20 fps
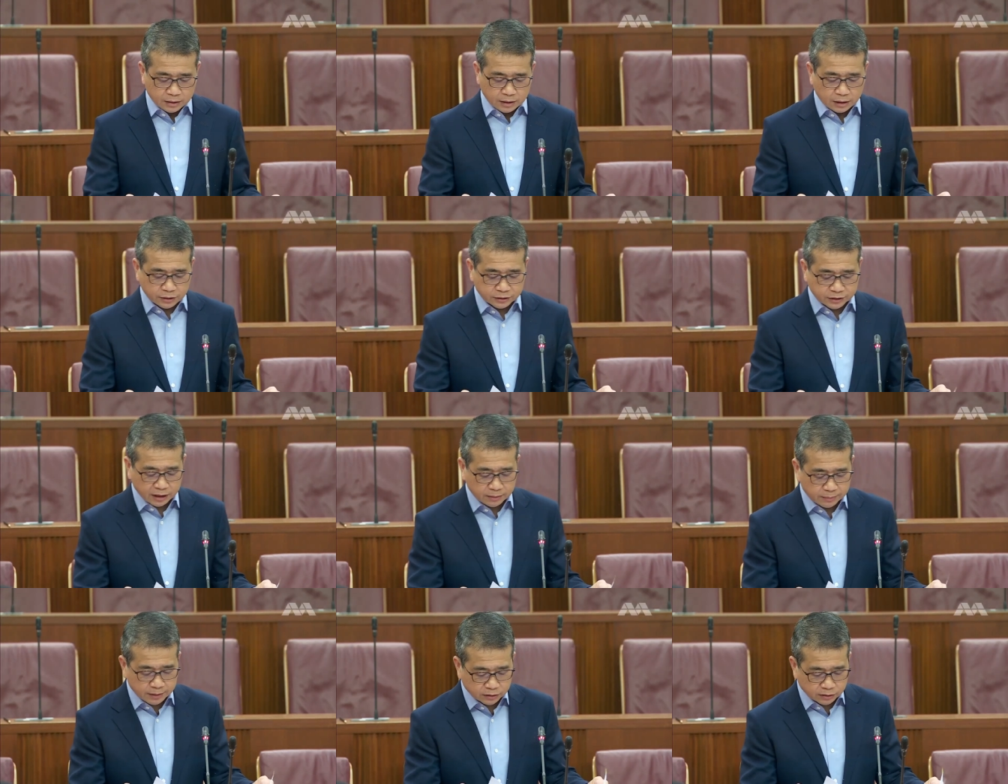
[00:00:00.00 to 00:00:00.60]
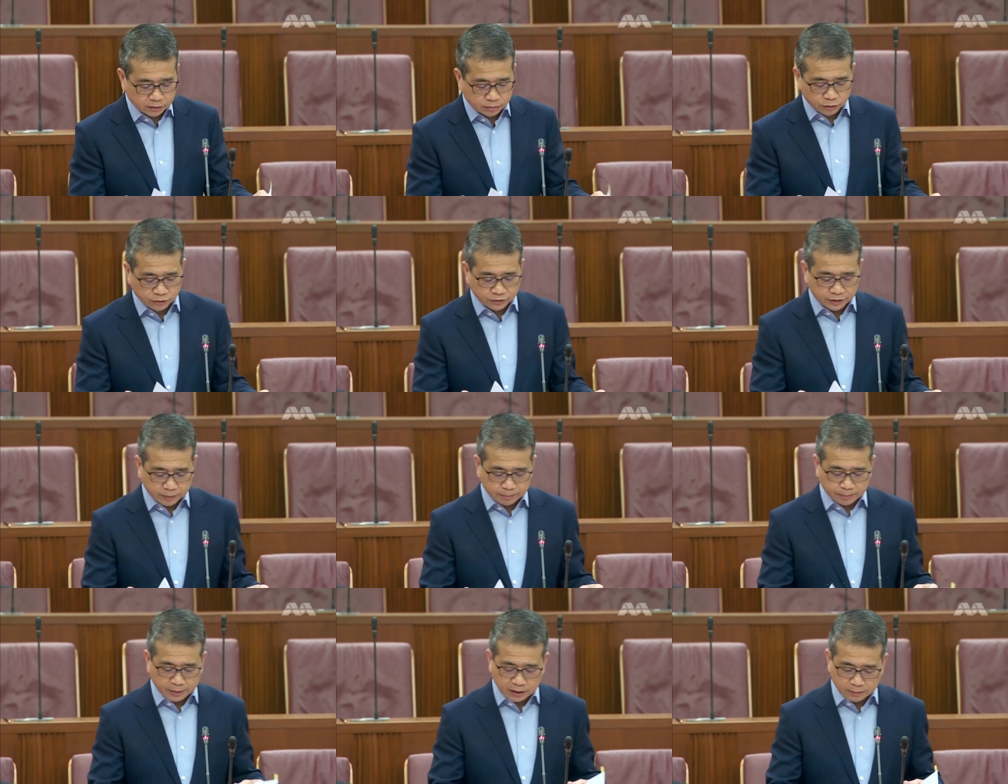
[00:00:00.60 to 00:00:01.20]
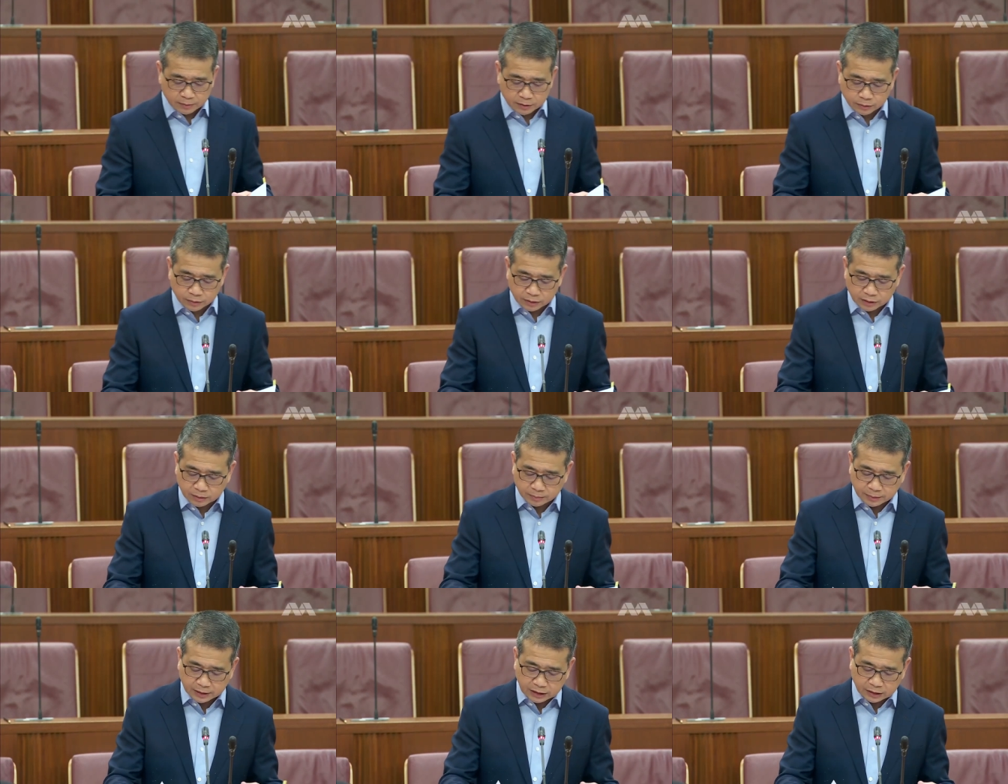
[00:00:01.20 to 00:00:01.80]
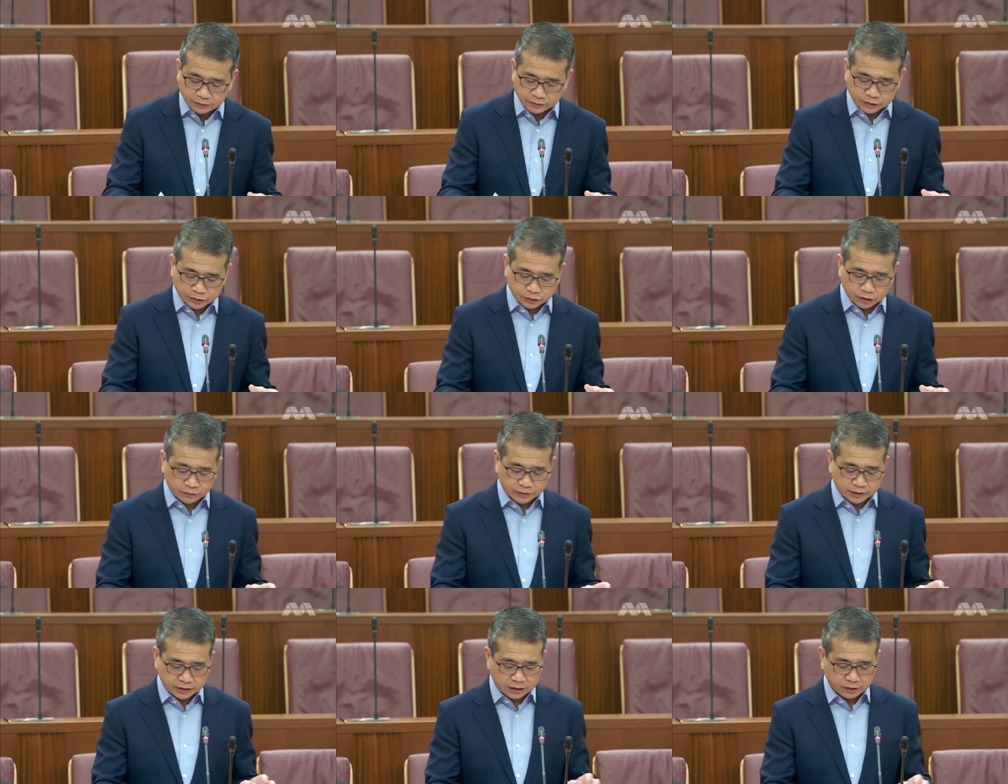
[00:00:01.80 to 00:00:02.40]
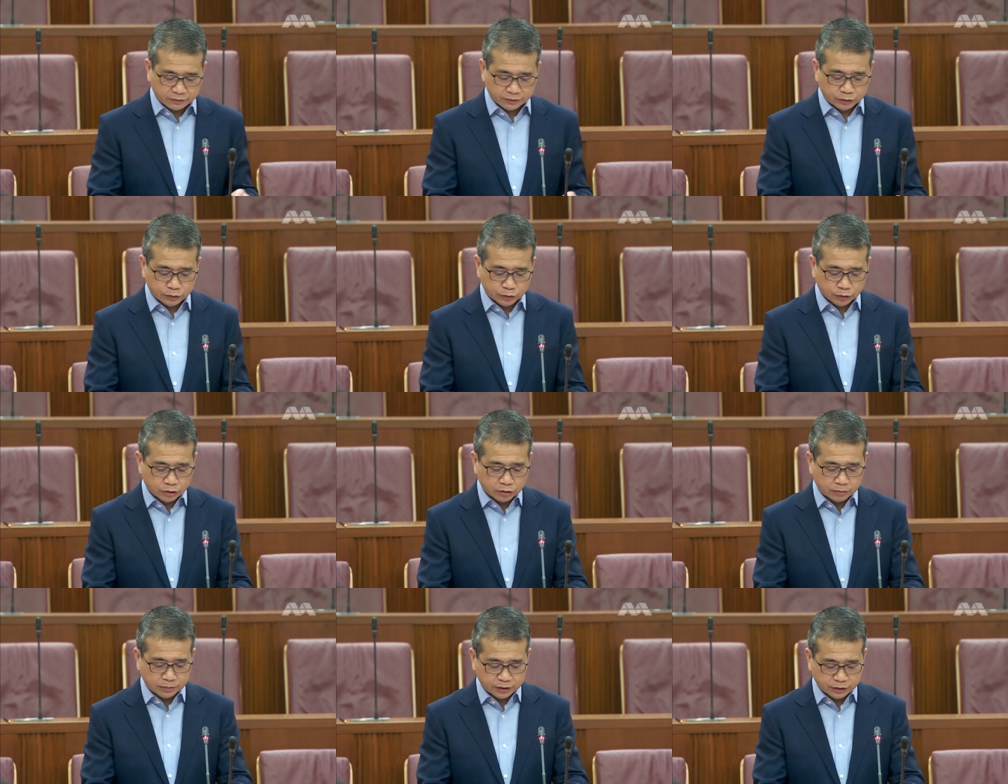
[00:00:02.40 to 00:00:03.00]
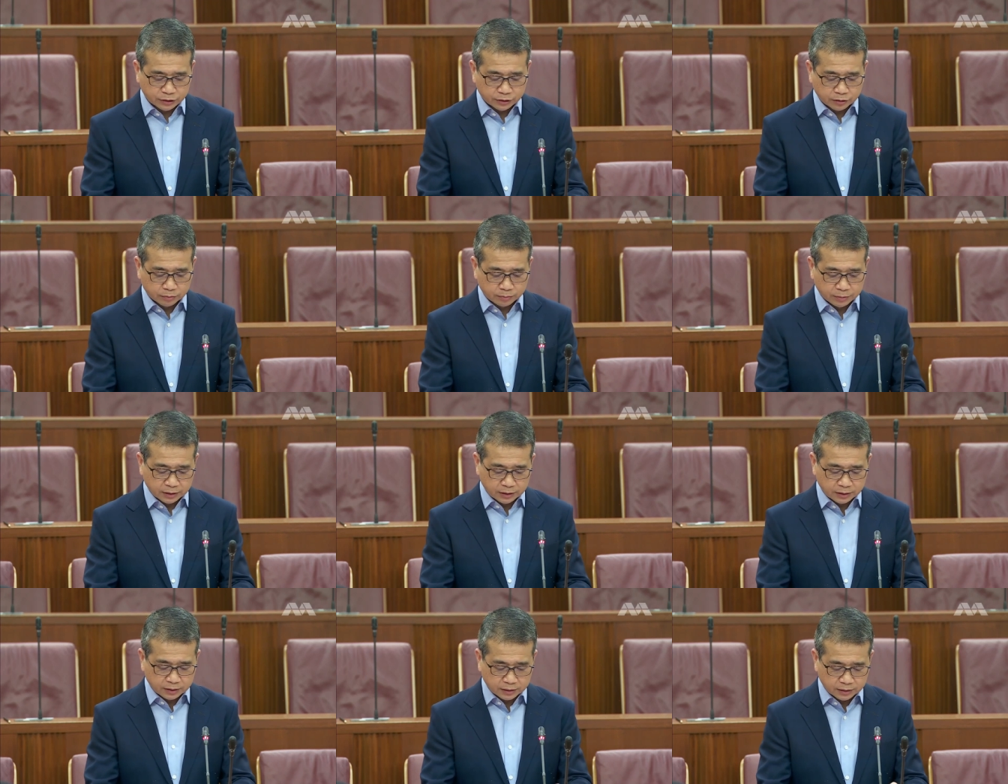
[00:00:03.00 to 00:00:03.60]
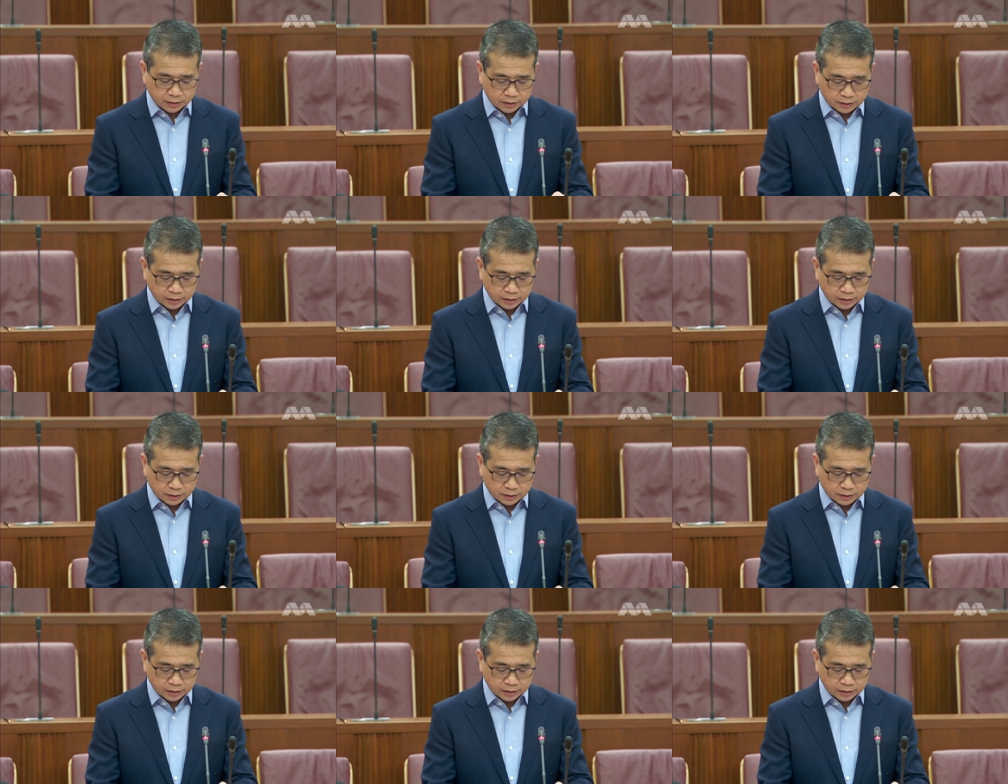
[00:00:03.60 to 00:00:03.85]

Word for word: Now, sir, I beg to move that Parliament will immediately resolve itself into a committee on the bill.